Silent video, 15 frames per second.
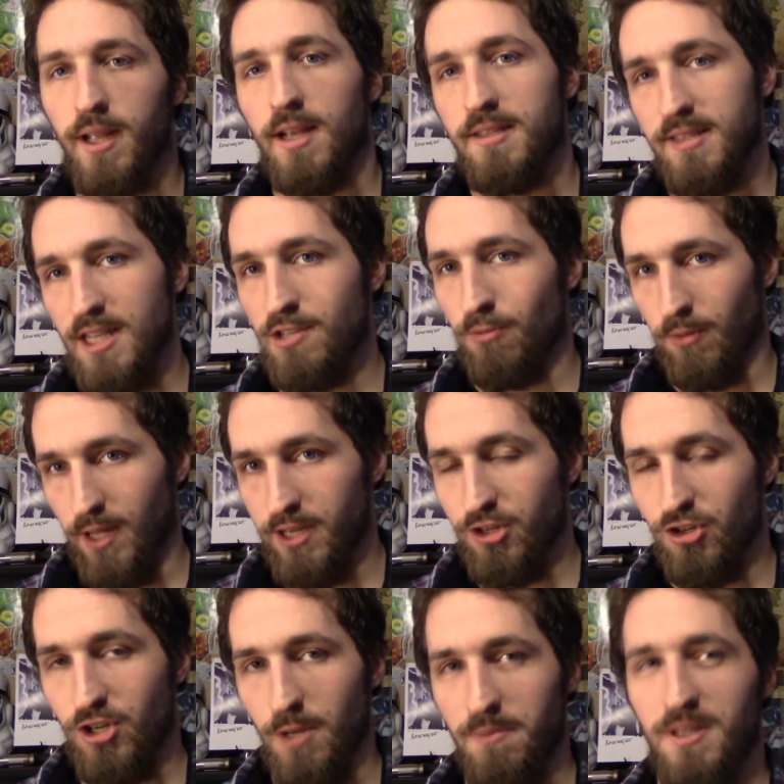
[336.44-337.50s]
us these
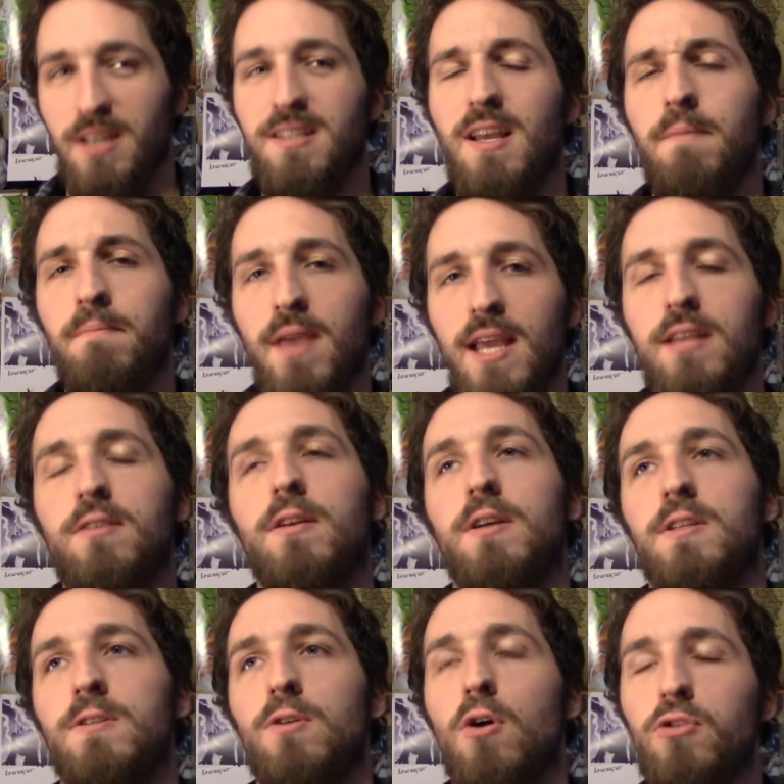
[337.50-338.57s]
relationships,
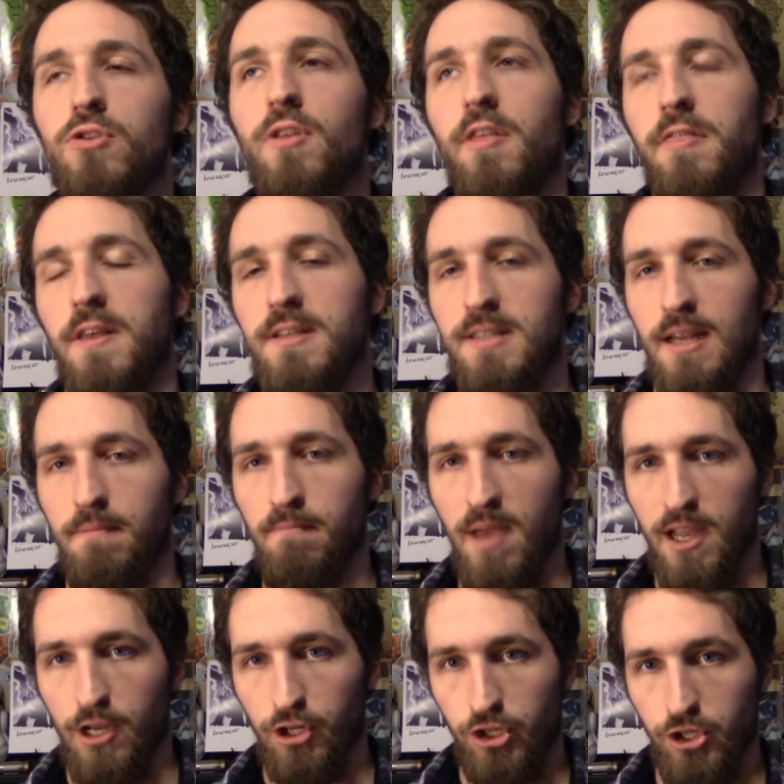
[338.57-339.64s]
because those are the things that
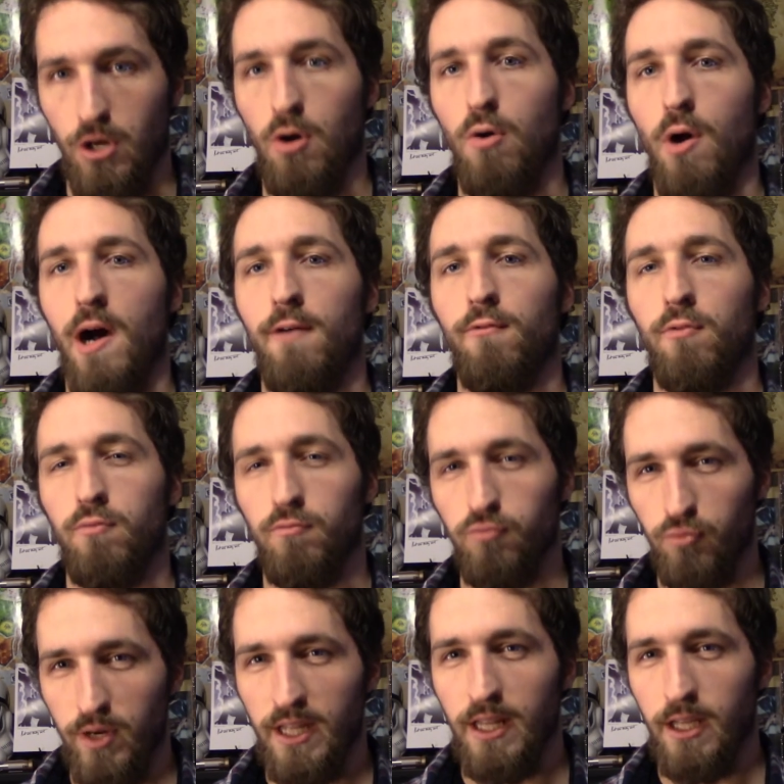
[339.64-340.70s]
make a show of
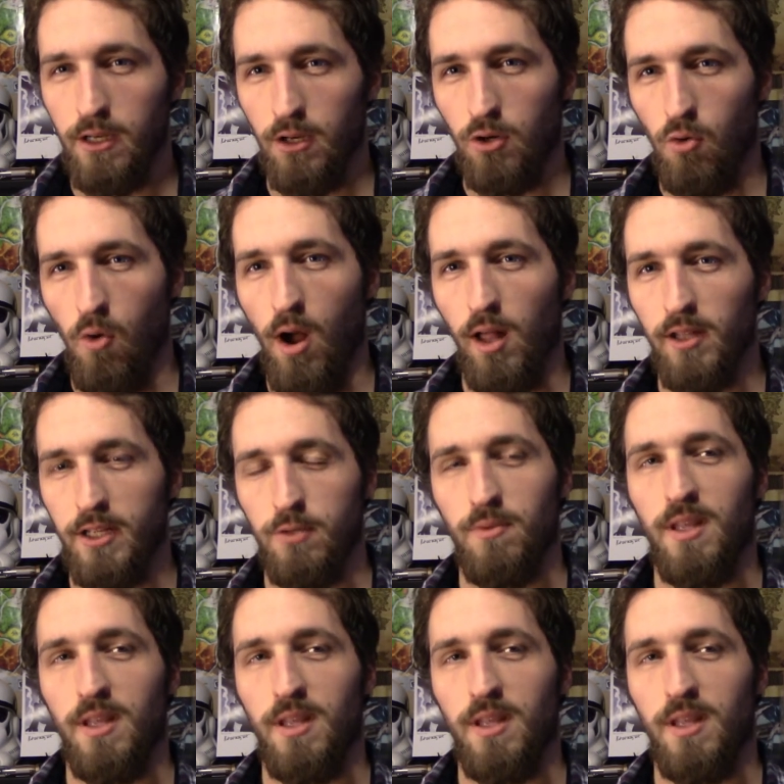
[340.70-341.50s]
really good qualities.